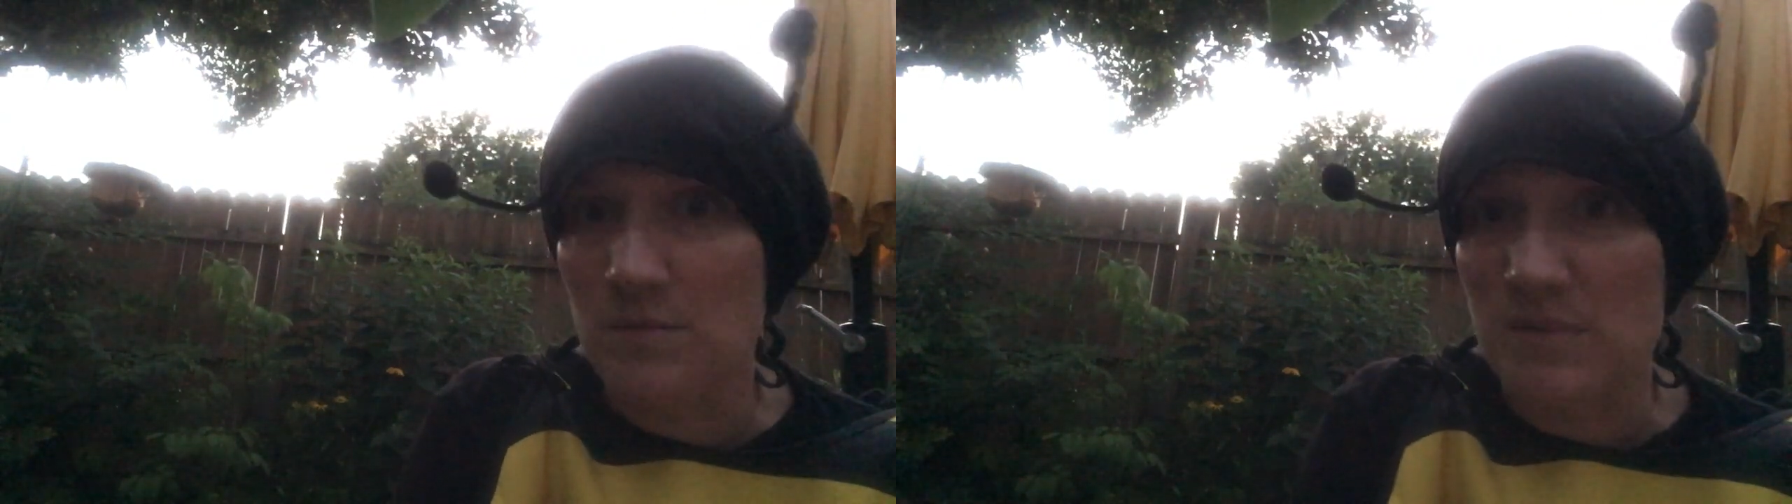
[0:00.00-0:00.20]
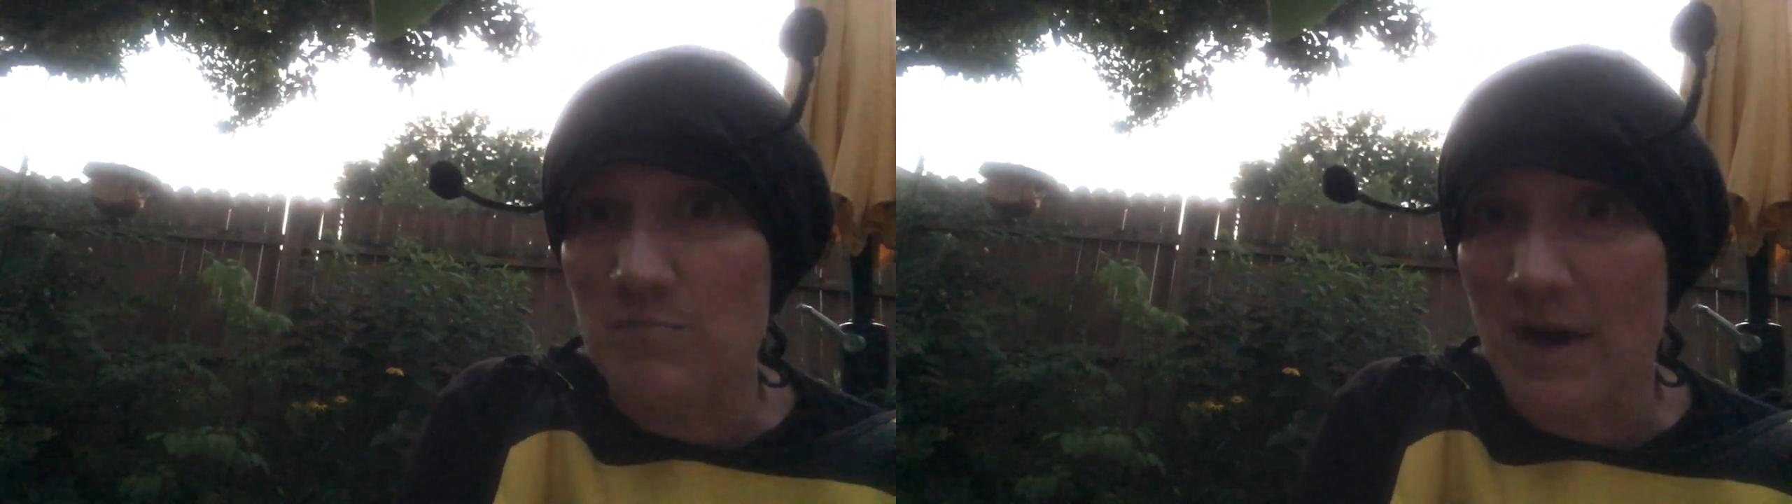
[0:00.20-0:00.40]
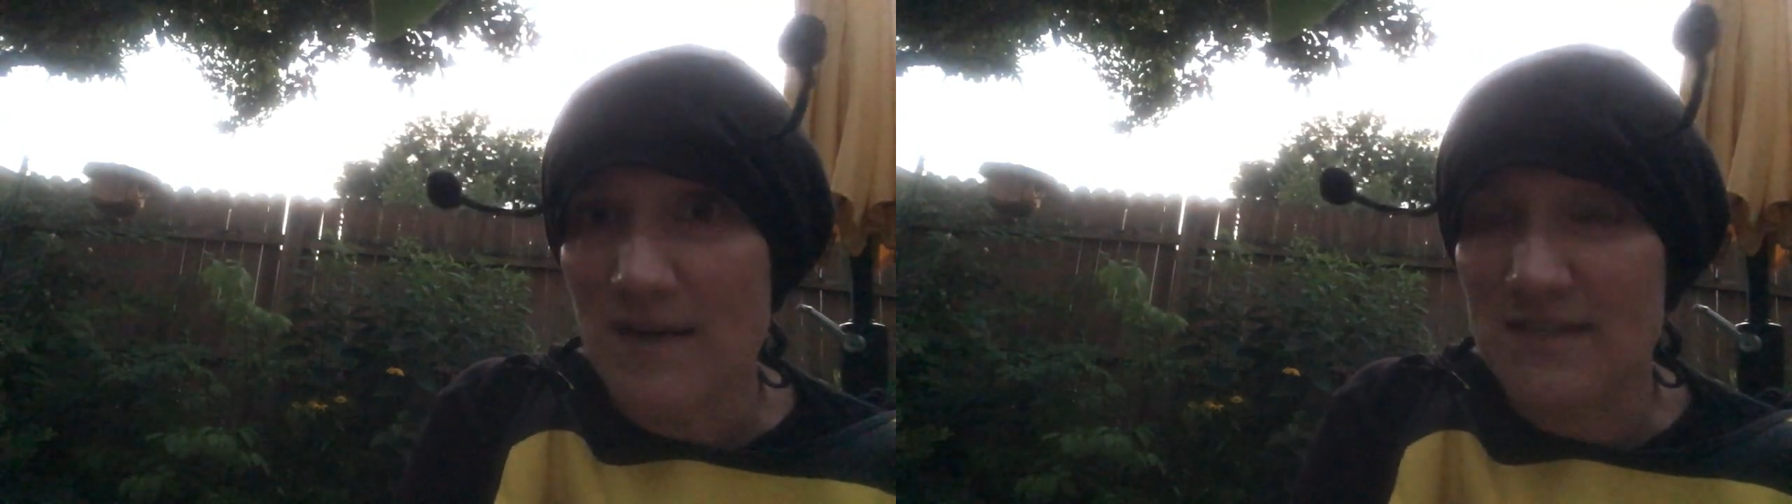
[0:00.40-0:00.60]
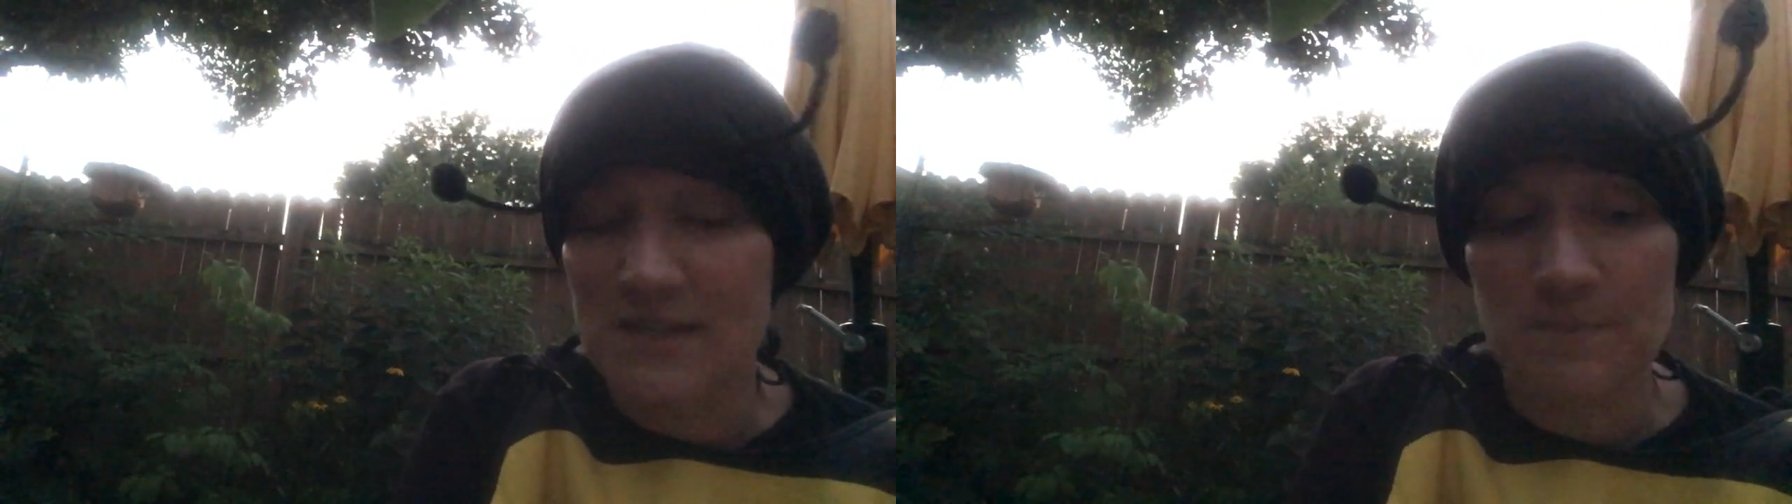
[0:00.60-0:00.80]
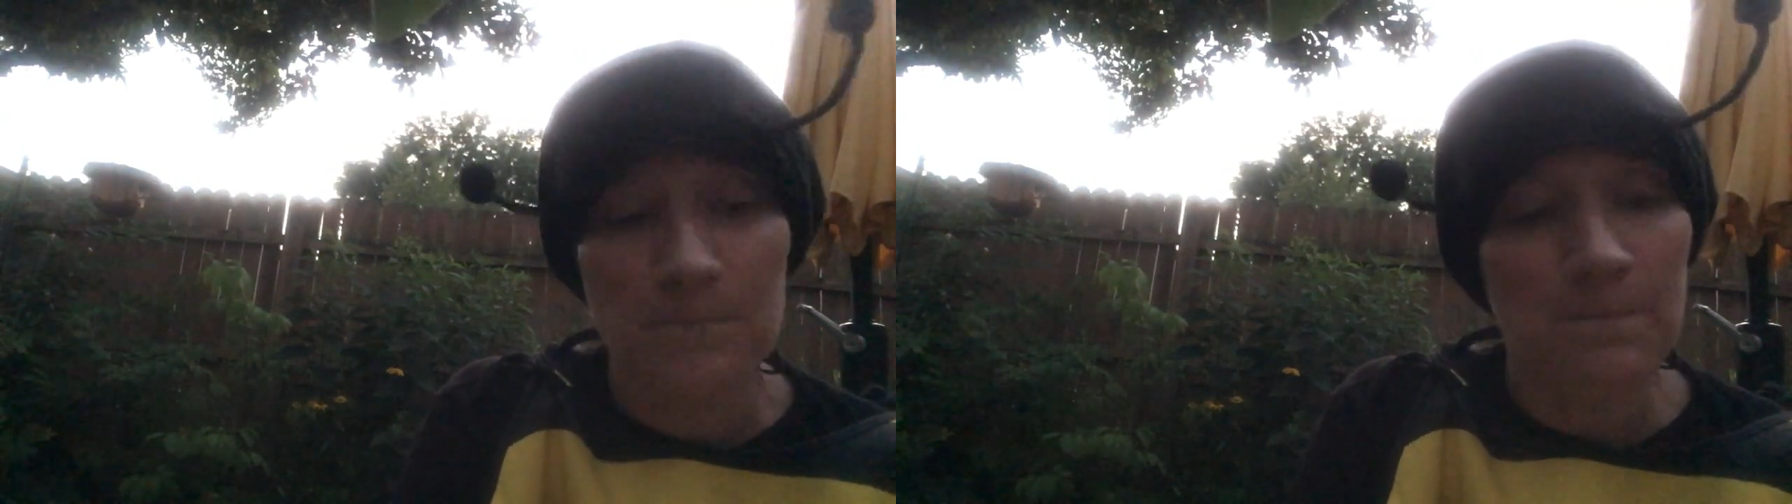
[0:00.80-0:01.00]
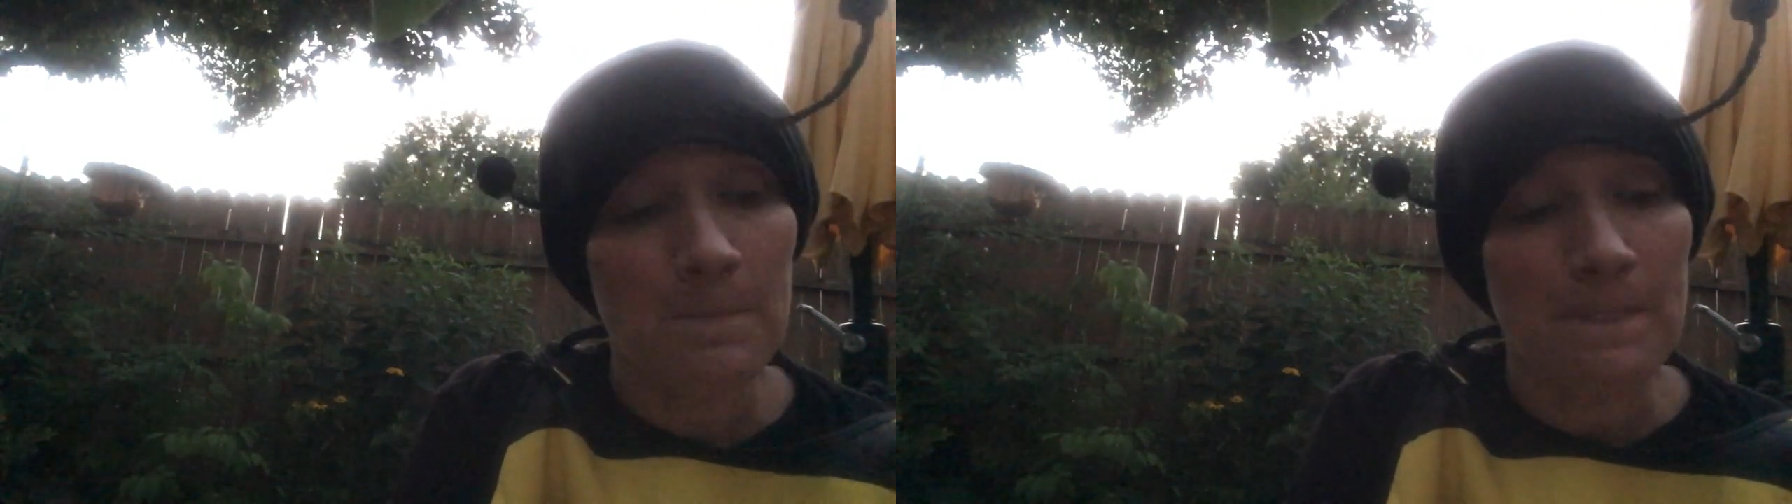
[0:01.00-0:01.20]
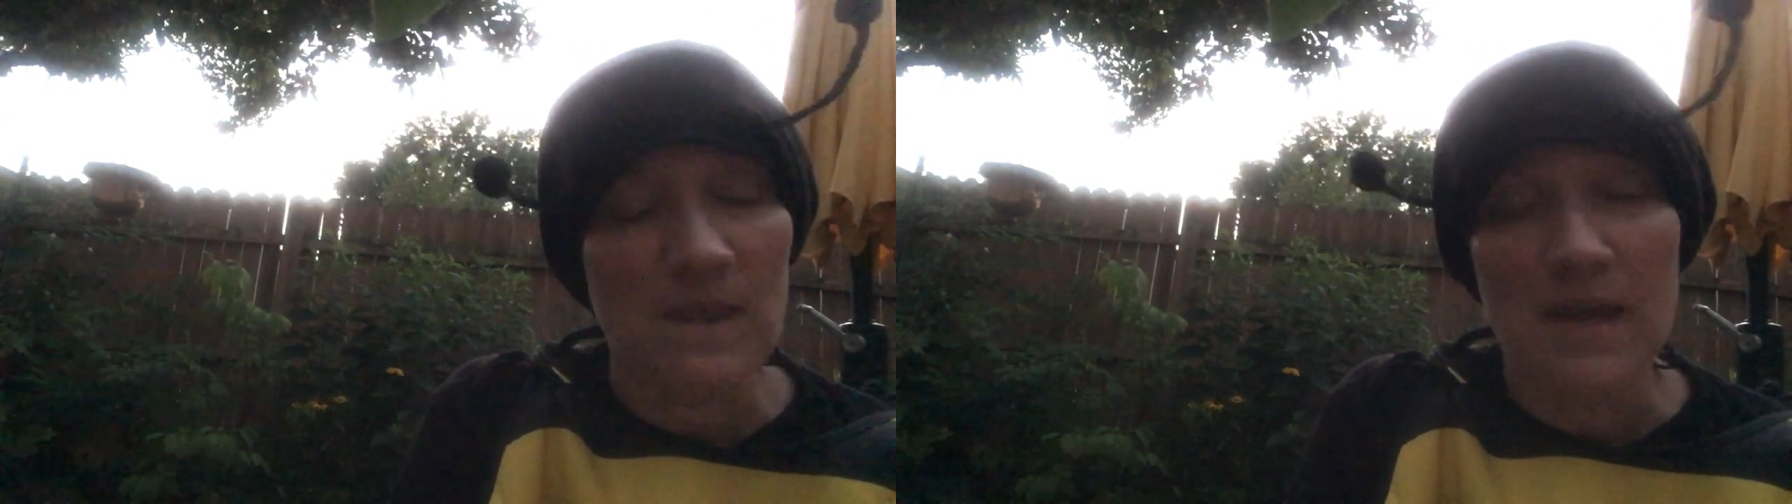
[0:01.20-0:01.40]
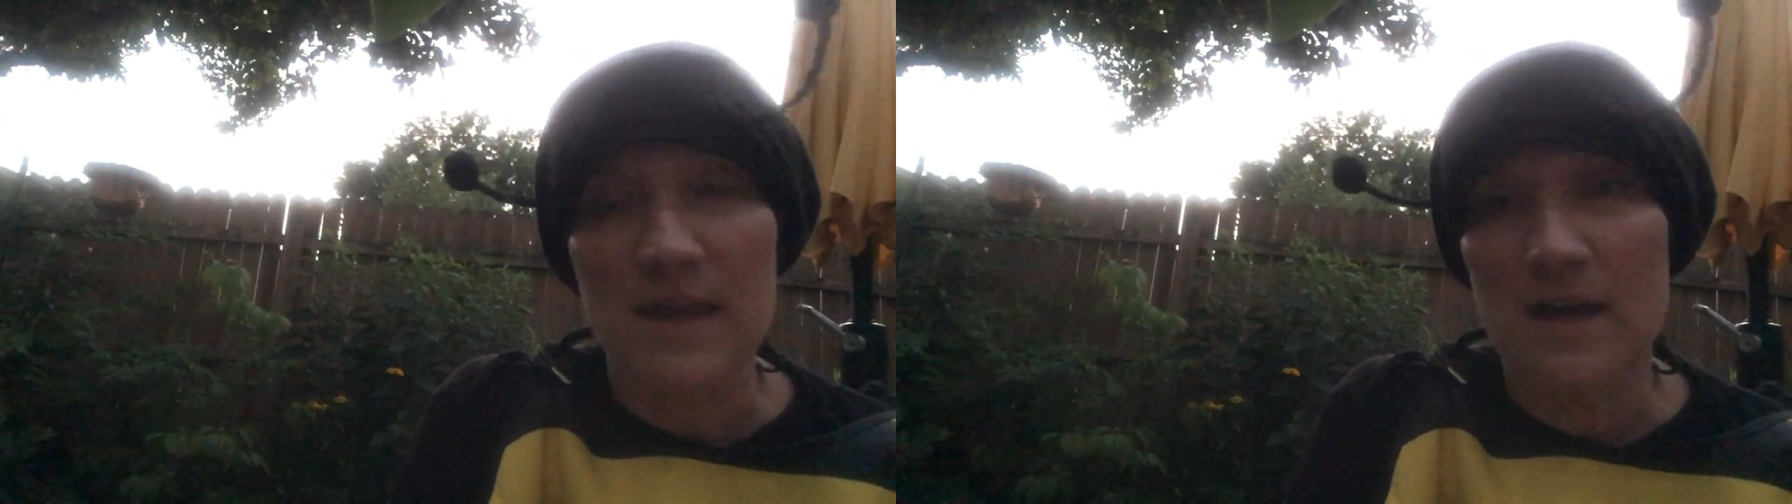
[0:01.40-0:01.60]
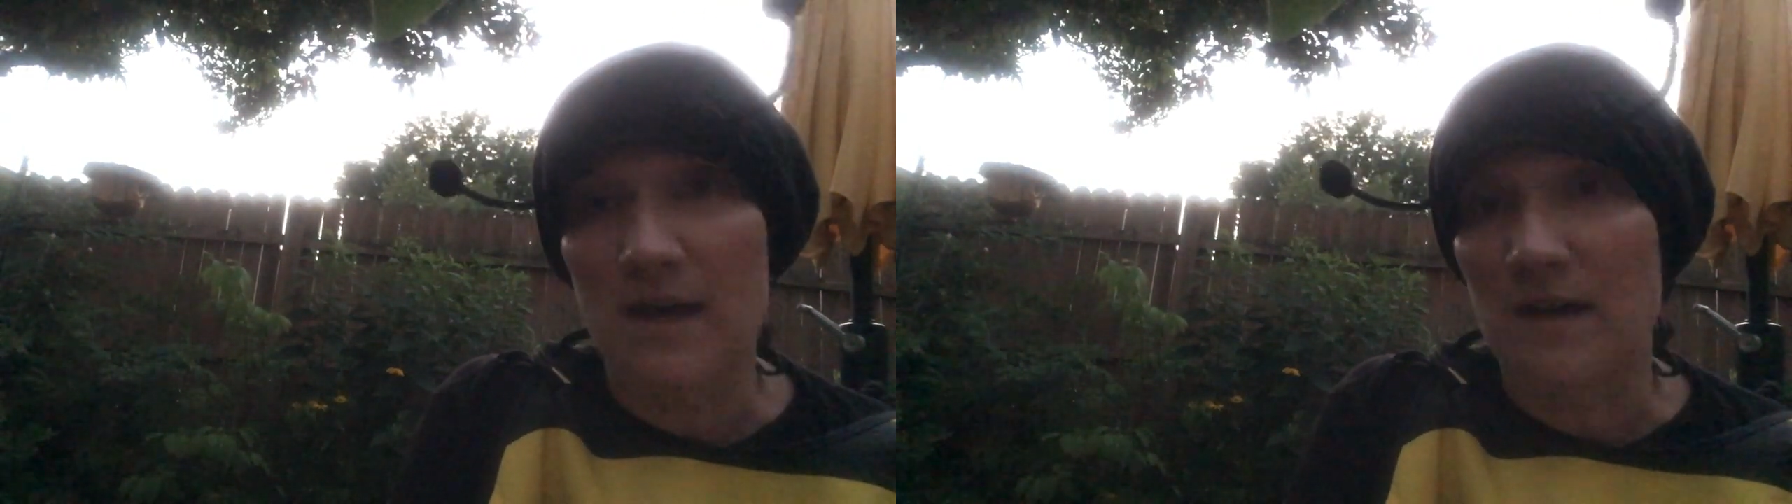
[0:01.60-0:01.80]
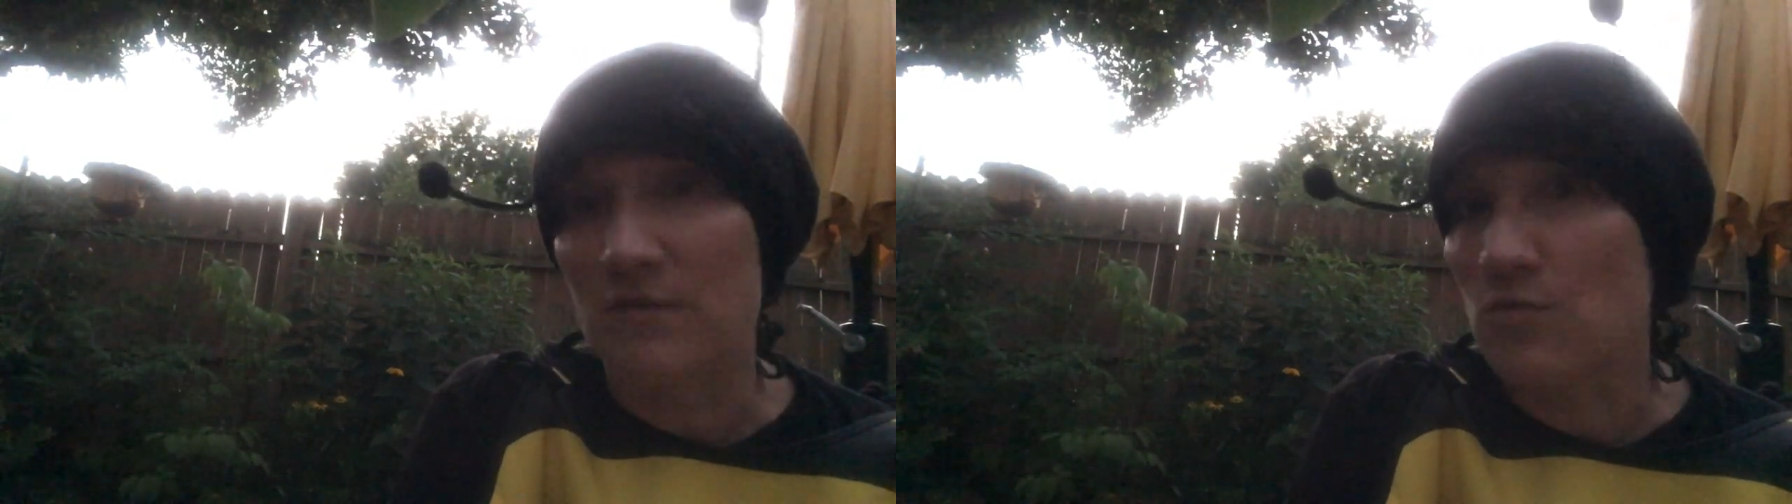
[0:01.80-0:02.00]
be best.
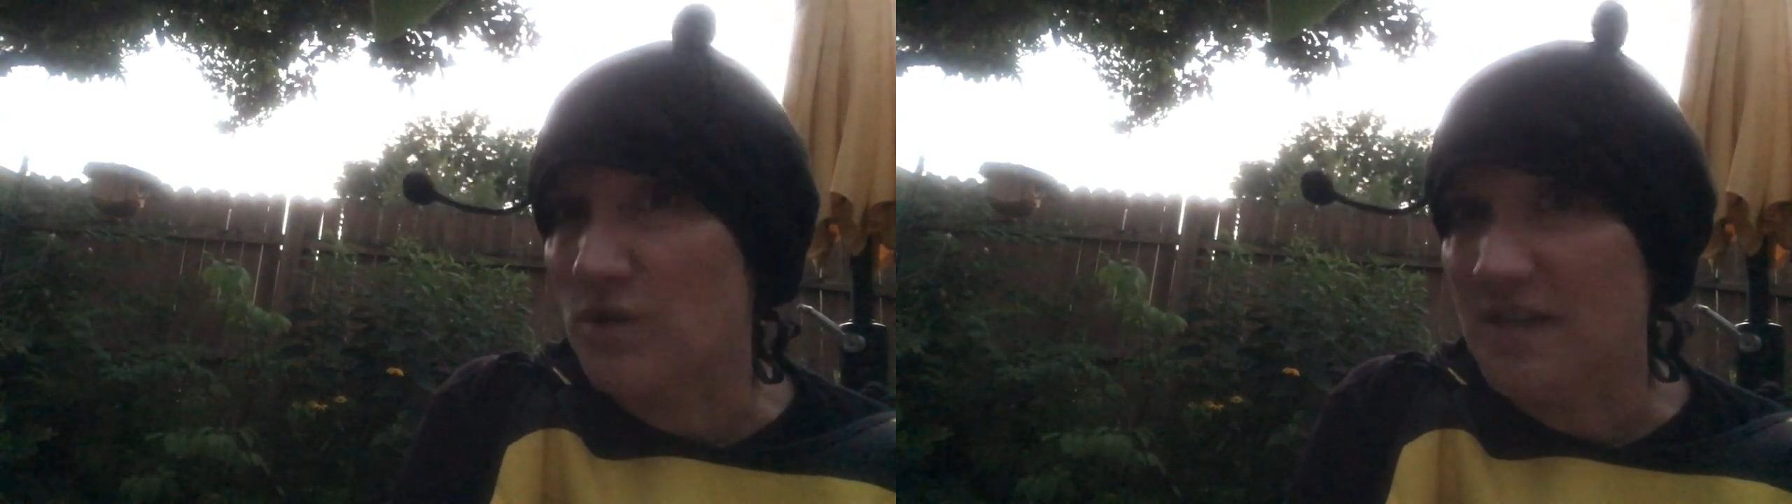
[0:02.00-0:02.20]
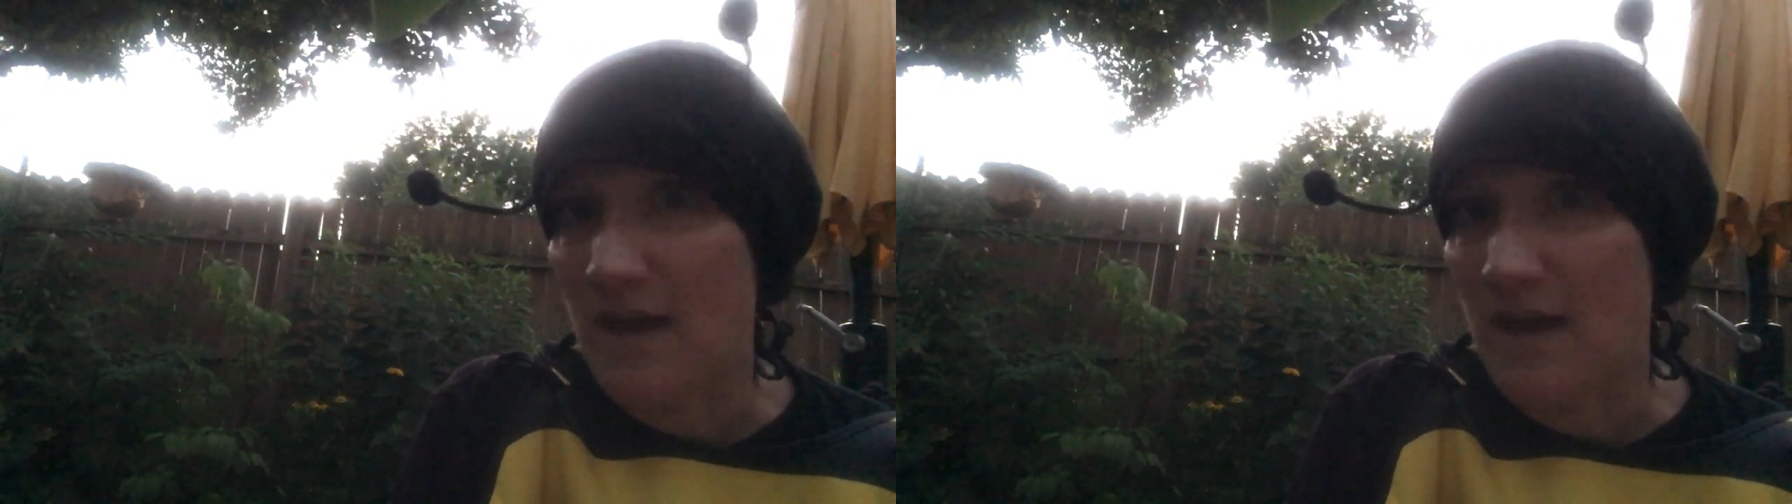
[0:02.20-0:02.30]
And of course,